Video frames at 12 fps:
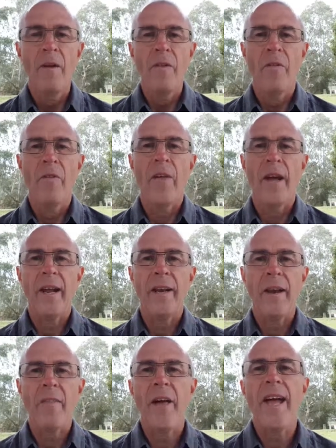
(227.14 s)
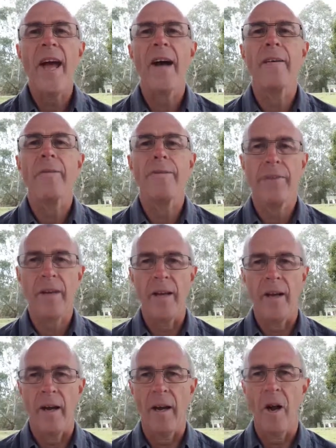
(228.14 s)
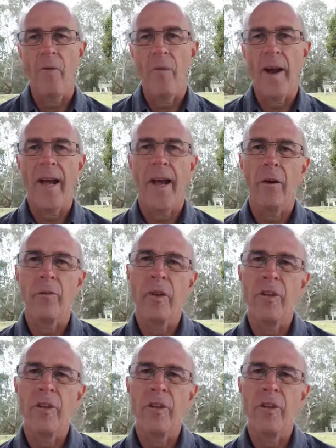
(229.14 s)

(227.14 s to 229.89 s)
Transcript: Then they have a fear around,